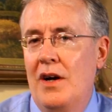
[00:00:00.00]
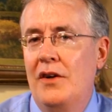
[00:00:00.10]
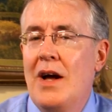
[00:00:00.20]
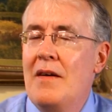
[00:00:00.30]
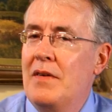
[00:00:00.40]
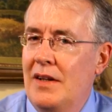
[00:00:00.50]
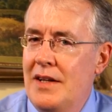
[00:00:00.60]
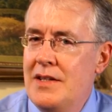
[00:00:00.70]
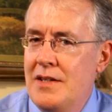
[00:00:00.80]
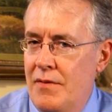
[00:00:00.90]
you'll have a
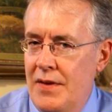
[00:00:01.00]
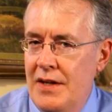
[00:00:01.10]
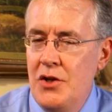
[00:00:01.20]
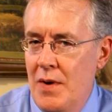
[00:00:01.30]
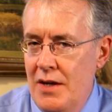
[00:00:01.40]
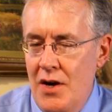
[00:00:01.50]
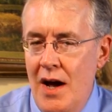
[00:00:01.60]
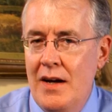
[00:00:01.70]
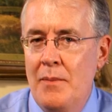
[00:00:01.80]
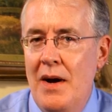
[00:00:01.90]
list of things you want to
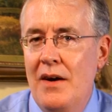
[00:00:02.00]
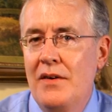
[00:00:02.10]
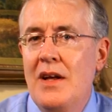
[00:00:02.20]
talk about.